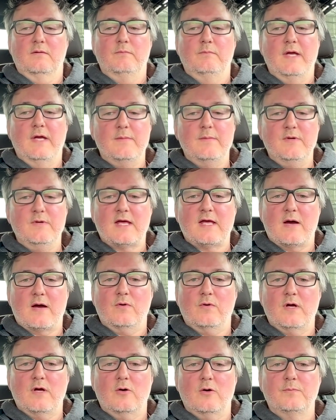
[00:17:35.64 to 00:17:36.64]
And
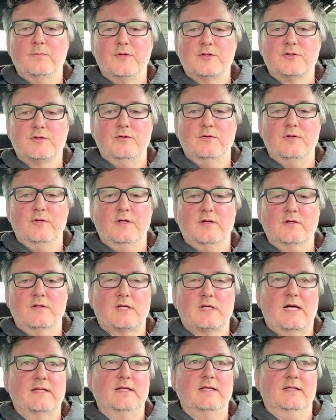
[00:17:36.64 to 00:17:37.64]
maybe that will help the
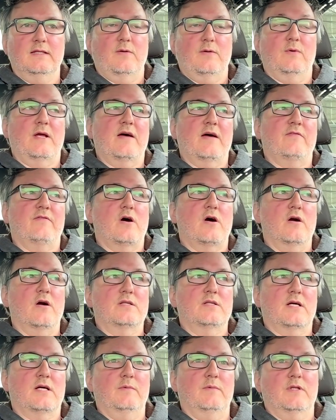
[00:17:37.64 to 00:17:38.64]
studios. I think they would have
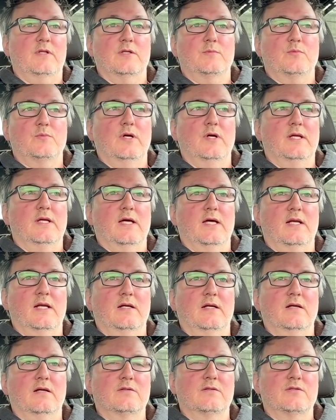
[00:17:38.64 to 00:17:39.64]
a hard time at this point
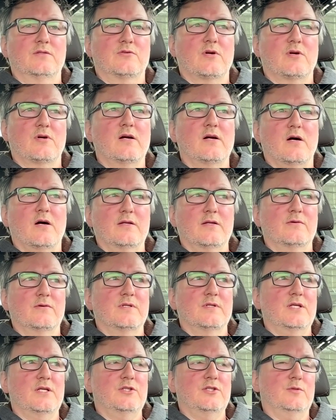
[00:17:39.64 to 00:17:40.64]
getting a strike
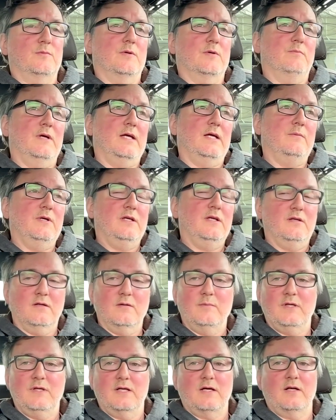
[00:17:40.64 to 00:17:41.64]
authorization, but maybe.